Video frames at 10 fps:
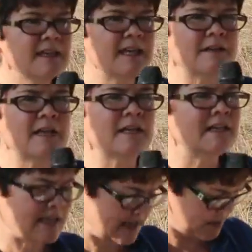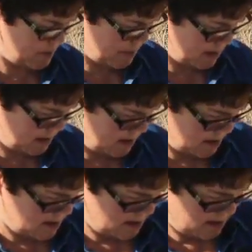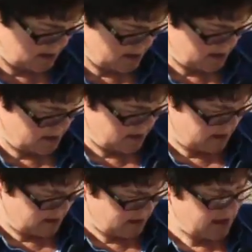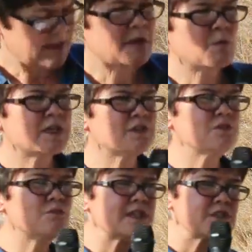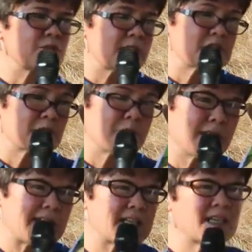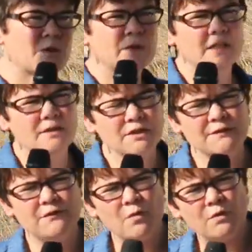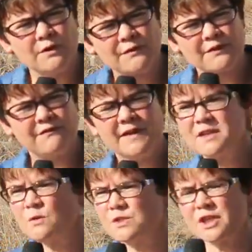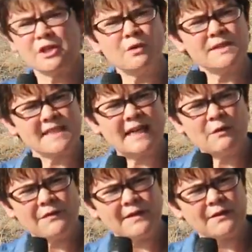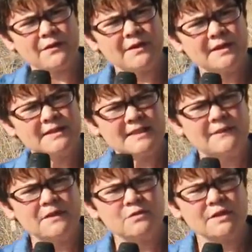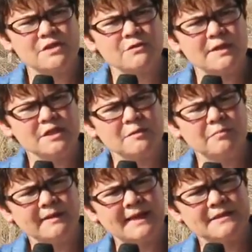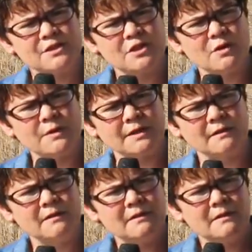and enhancements. And then we can do restoration planning, and we can look for the funding, which I know is out there, to get these restoration plans going.